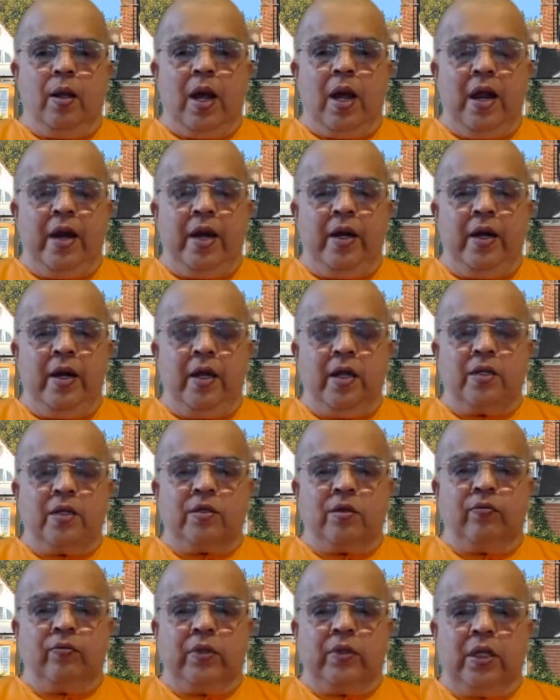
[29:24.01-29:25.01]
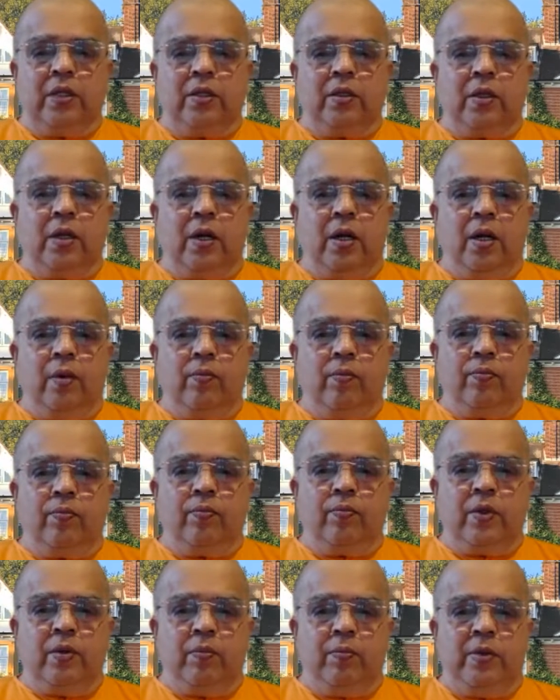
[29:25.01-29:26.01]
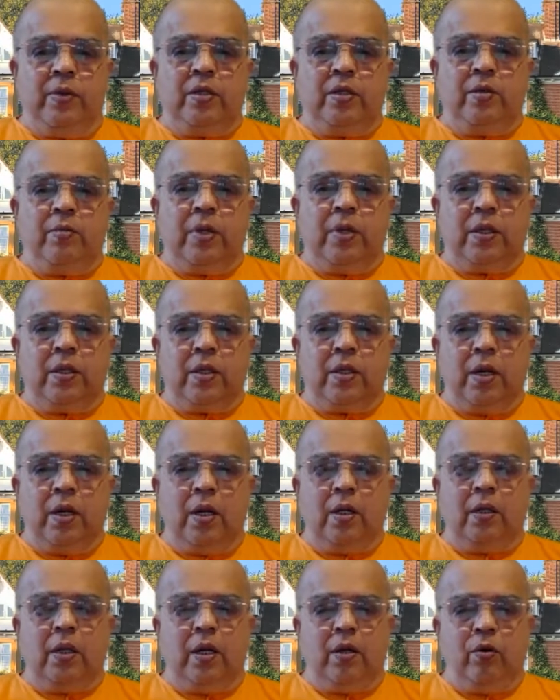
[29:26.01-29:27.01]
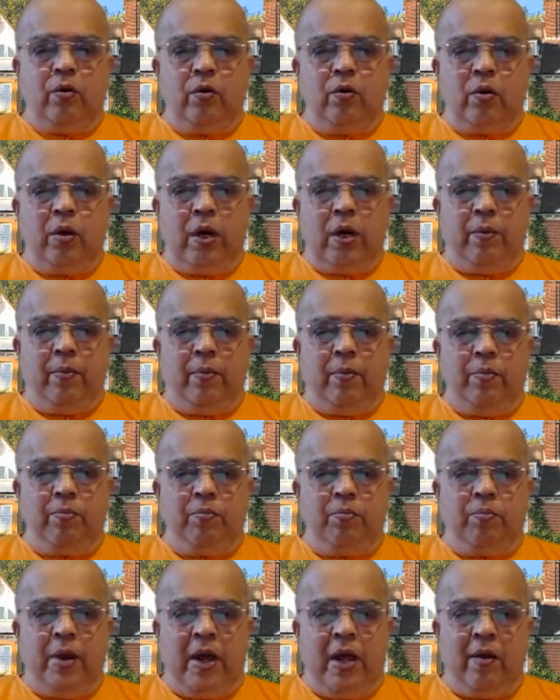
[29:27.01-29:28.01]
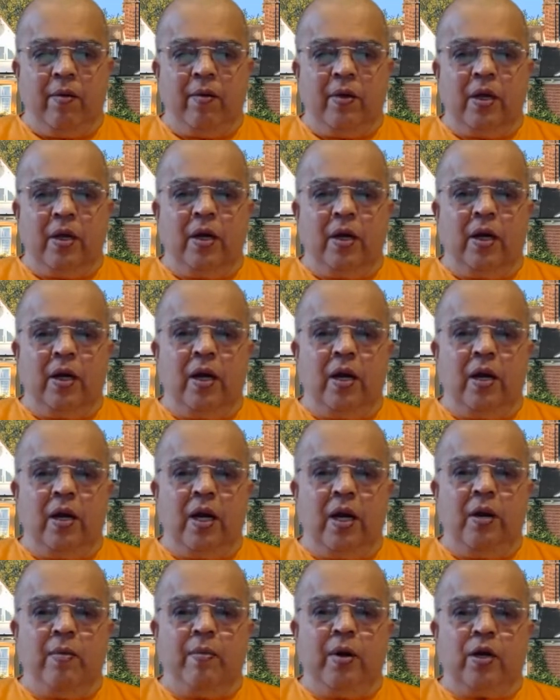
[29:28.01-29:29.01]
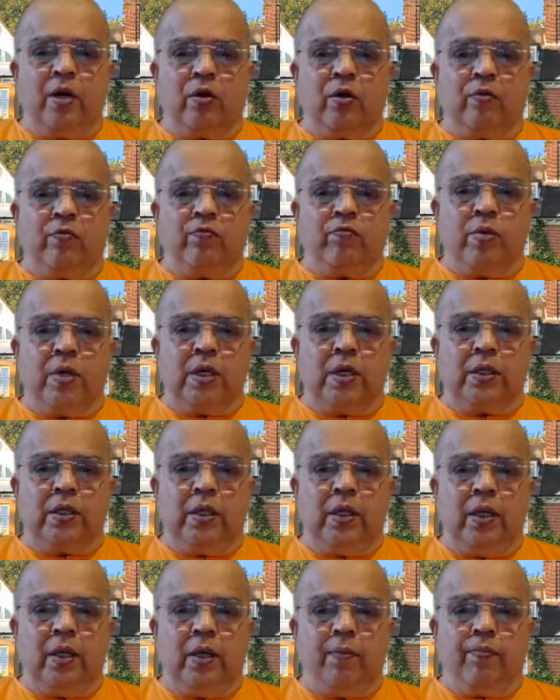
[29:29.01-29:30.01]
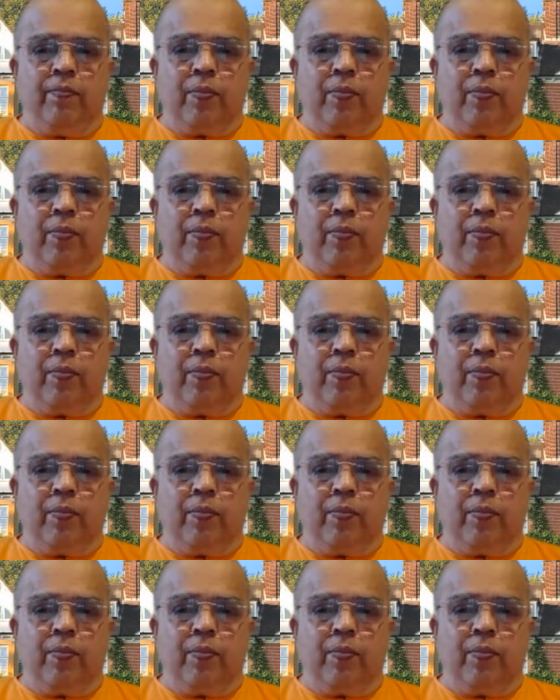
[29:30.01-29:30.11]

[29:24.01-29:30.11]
ideas of tantra, the bij mantra, then you have a little element of bhakti,